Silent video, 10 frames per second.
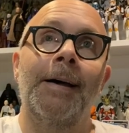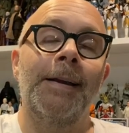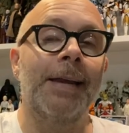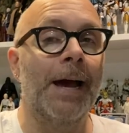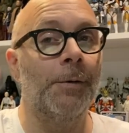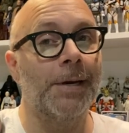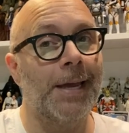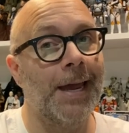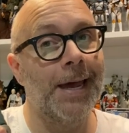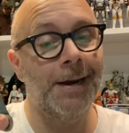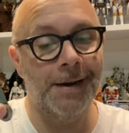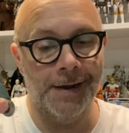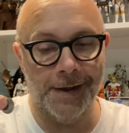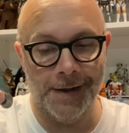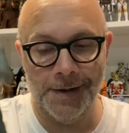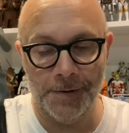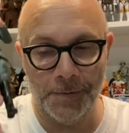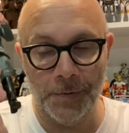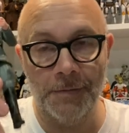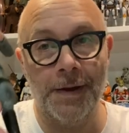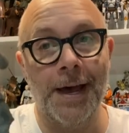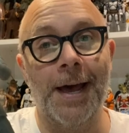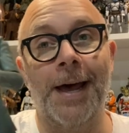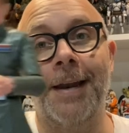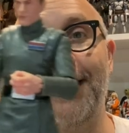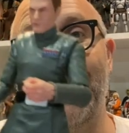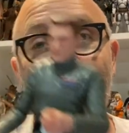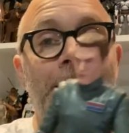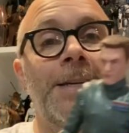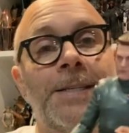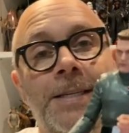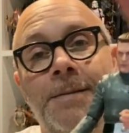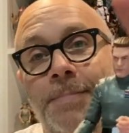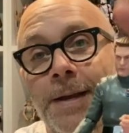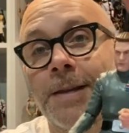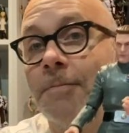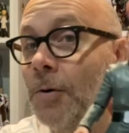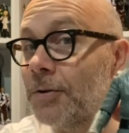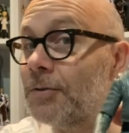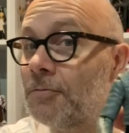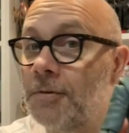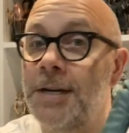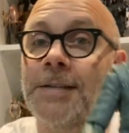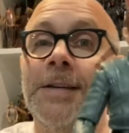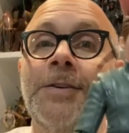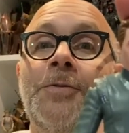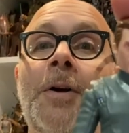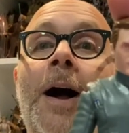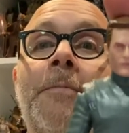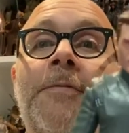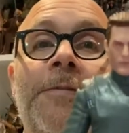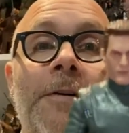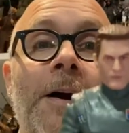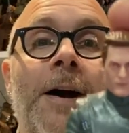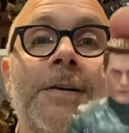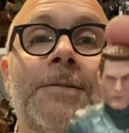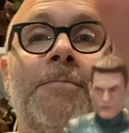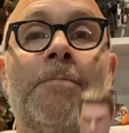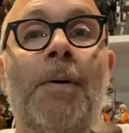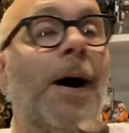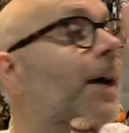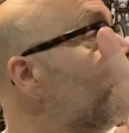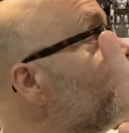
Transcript: Now in Canada, we've had, he's been the most recent drop for us, but